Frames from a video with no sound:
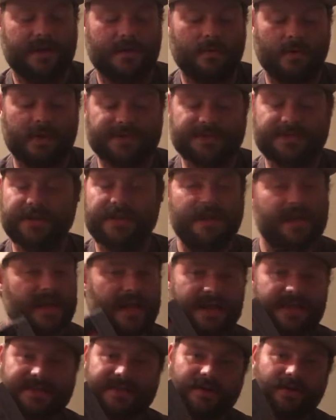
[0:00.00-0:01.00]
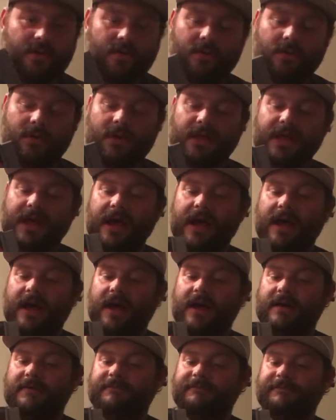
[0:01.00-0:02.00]
which is a cool
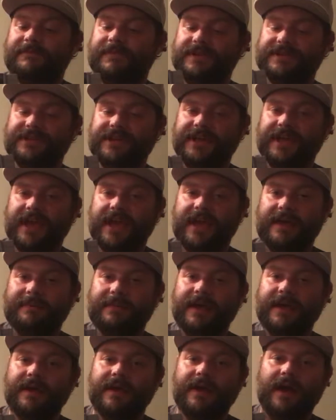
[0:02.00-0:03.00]
fishing game.